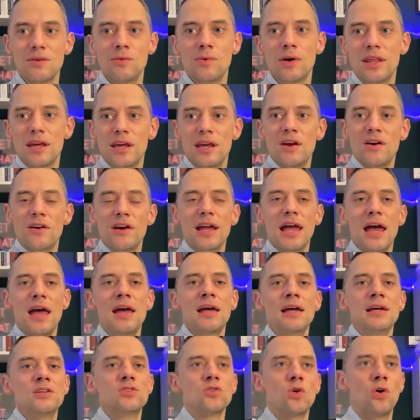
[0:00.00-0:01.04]
with a hearing
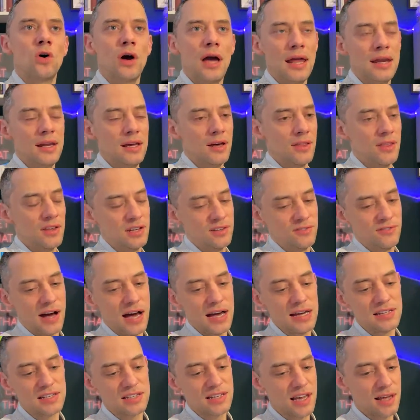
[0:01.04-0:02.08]
aid or any other
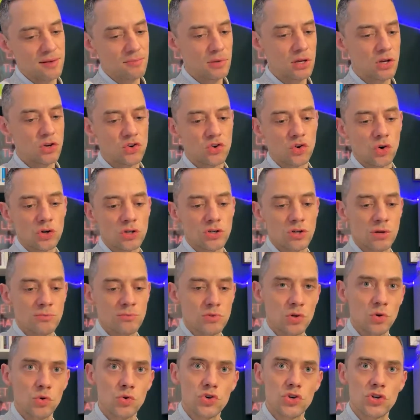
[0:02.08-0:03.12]
device can be a short-term
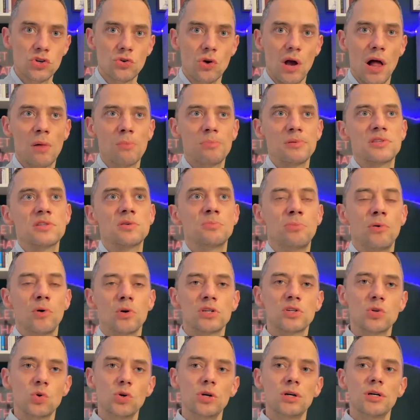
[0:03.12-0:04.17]
solution to help and
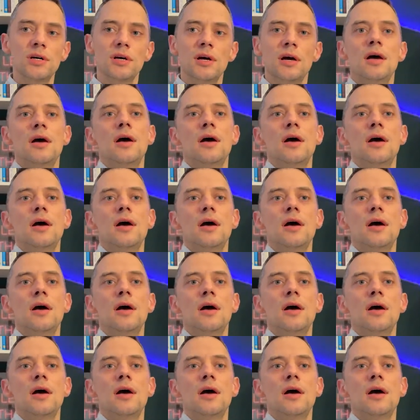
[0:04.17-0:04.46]
support you.